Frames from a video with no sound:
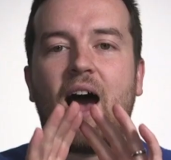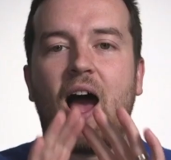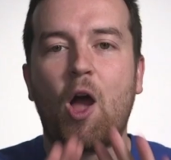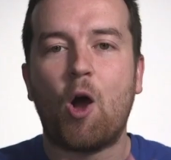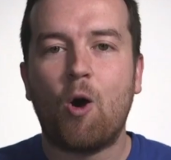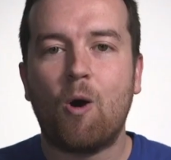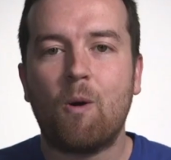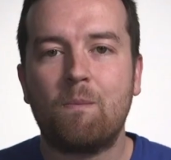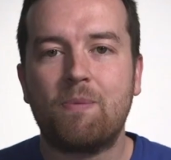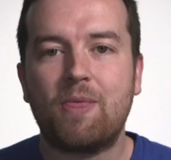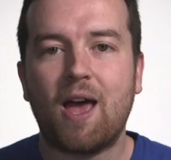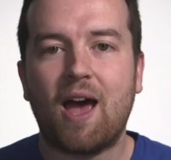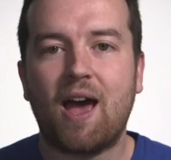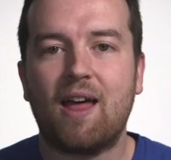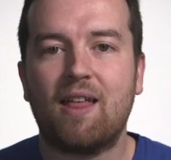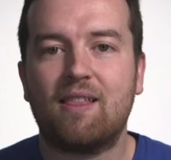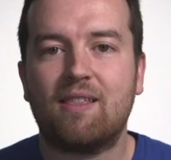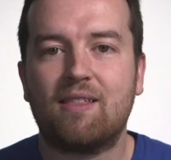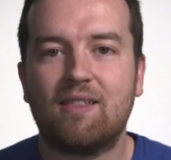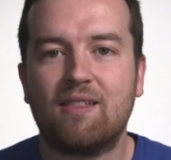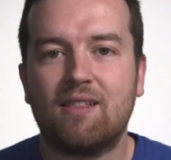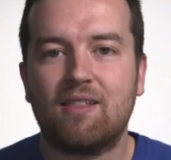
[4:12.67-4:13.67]
I hope
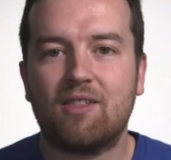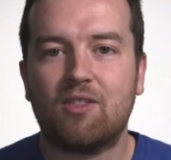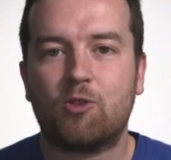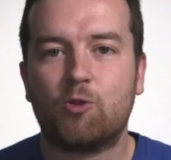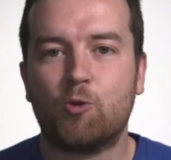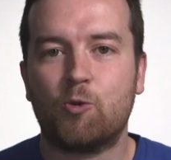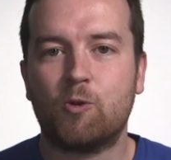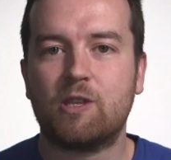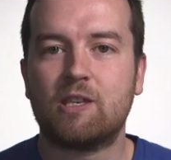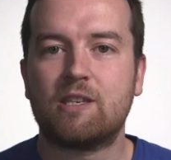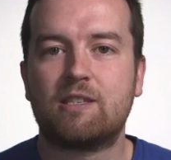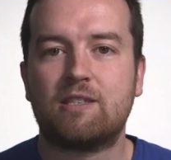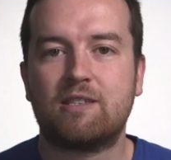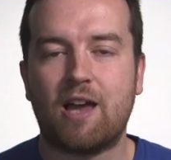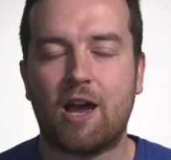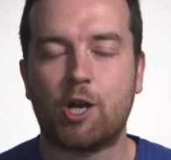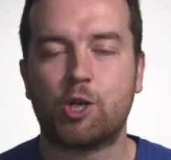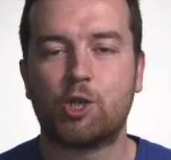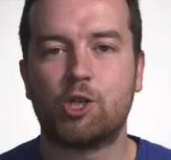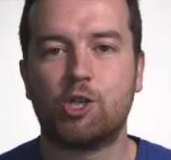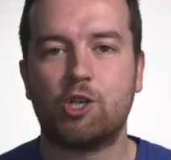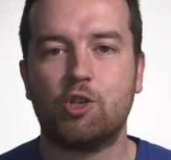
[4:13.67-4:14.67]
that through this
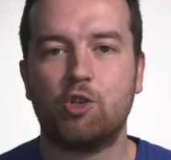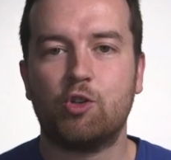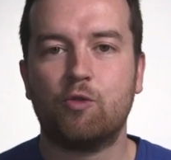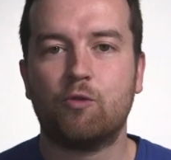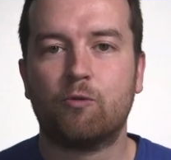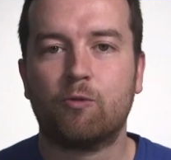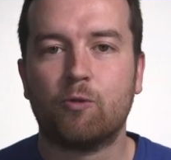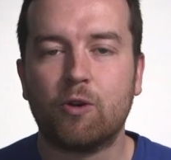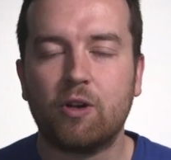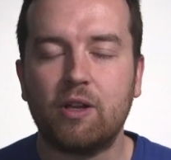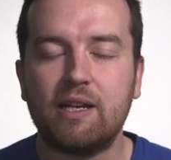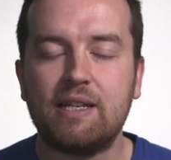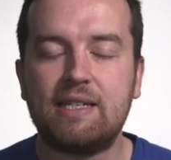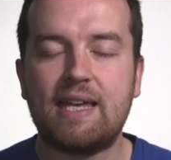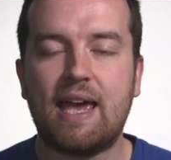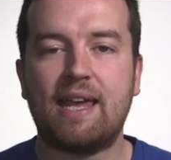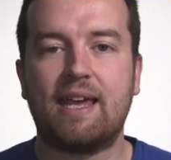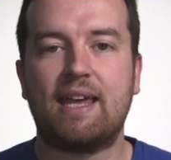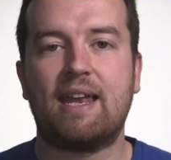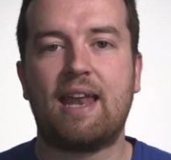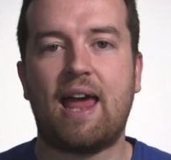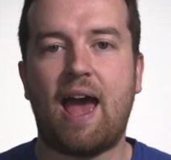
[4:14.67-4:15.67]
section, you've really
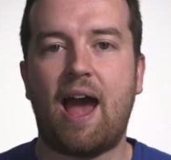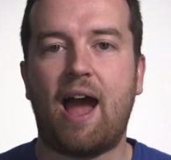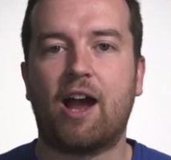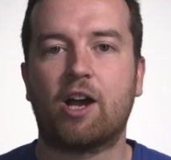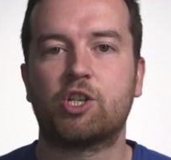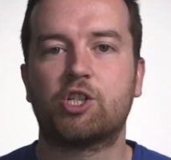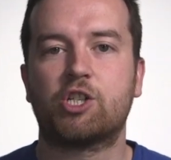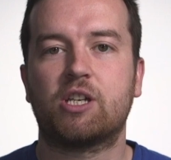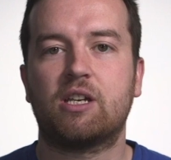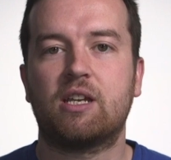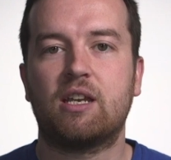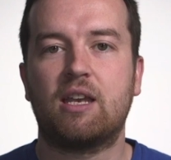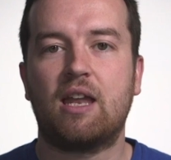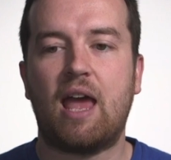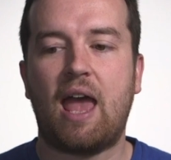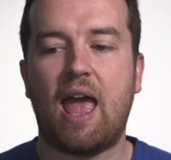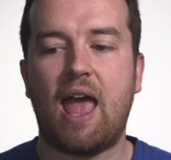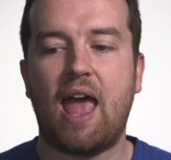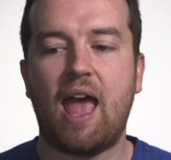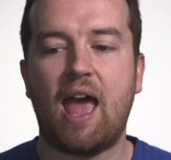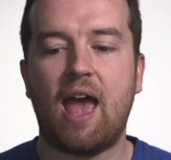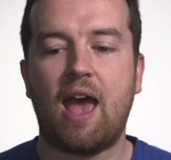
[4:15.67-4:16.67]
taken action
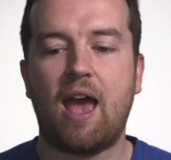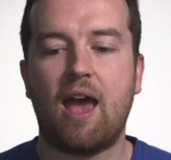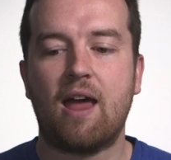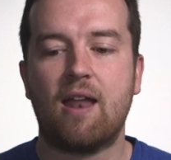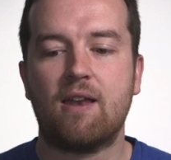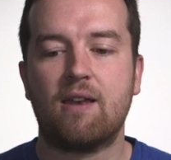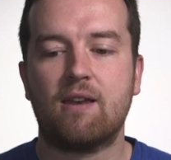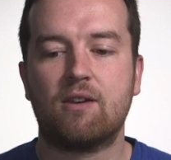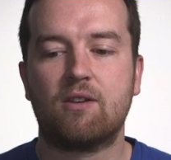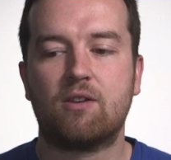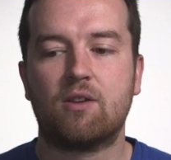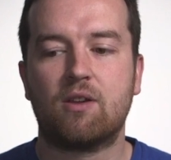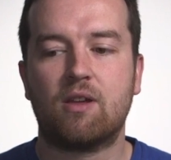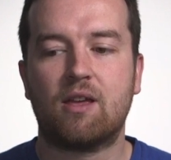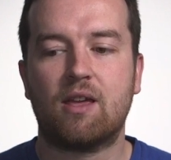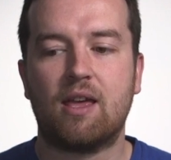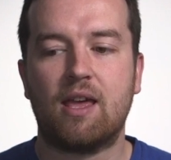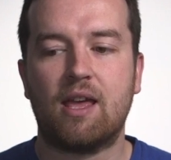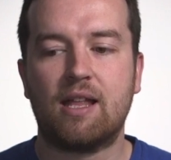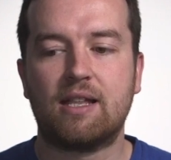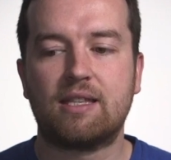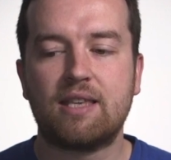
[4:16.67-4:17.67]
and
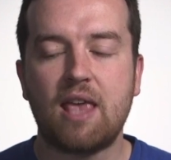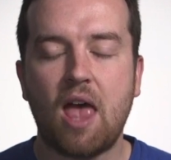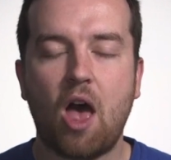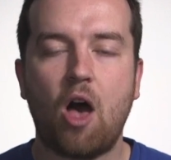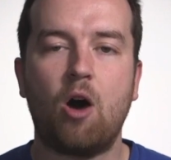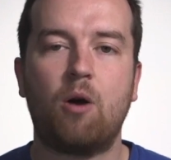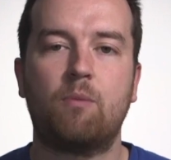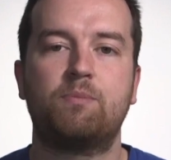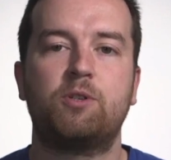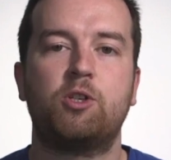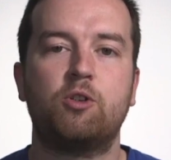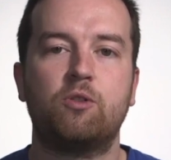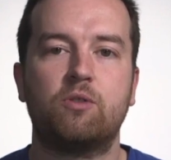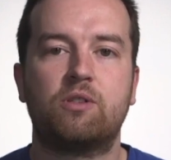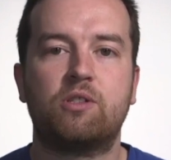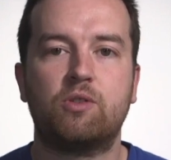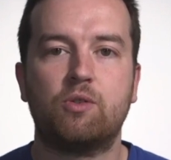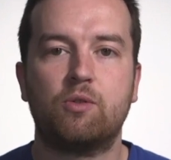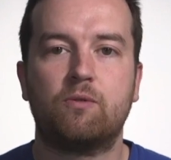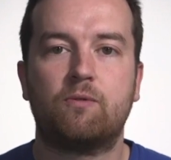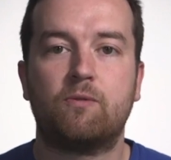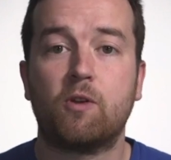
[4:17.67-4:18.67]
it's helped you
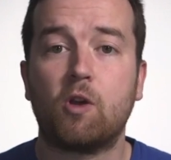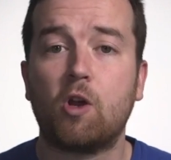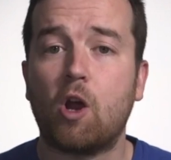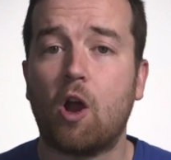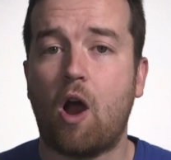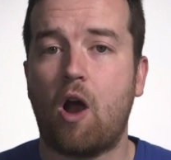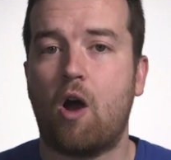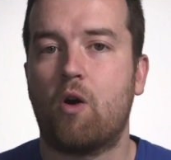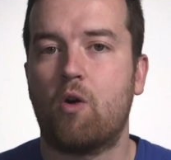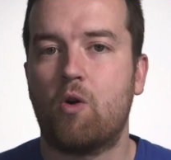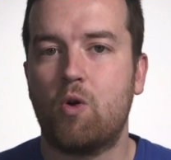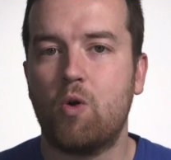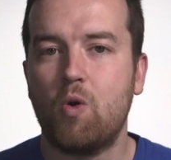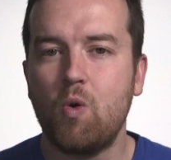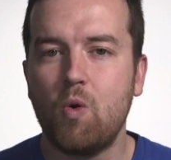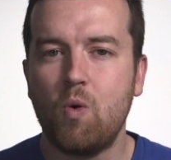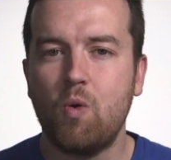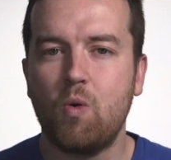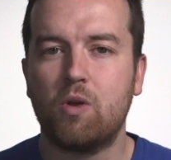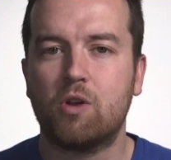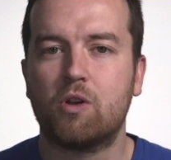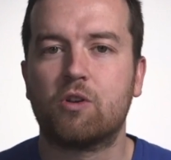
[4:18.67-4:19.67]
to figure out
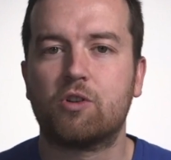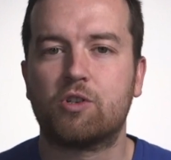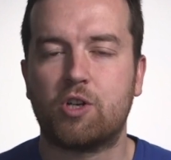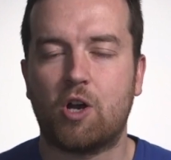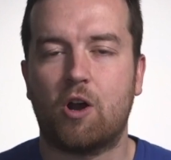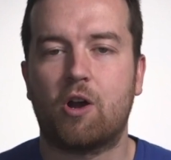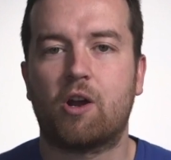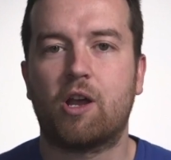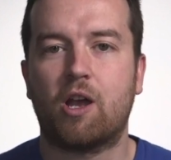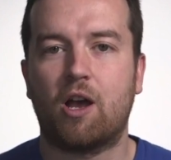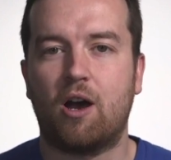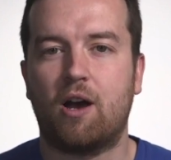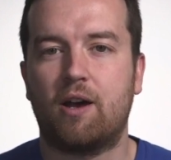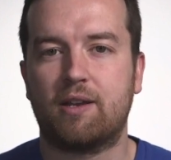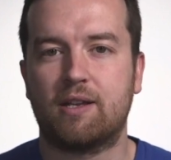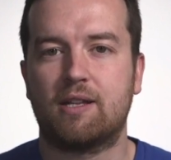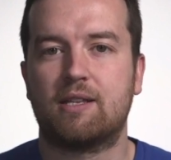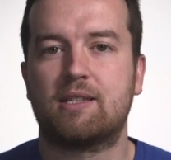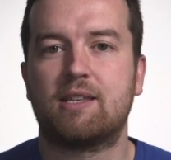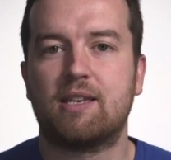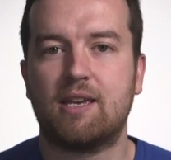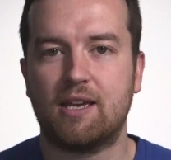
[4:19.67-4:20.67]
who your target
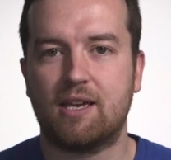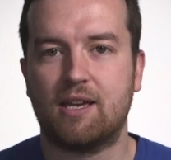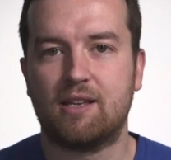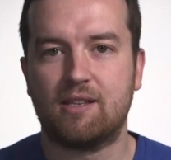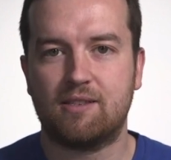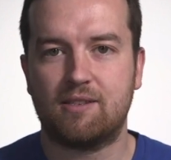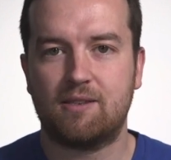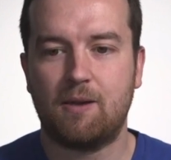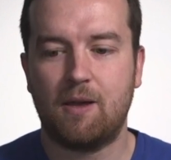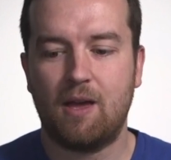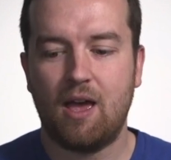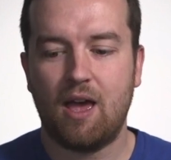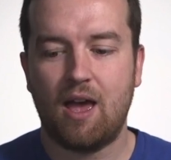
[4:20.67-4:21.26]
audience is.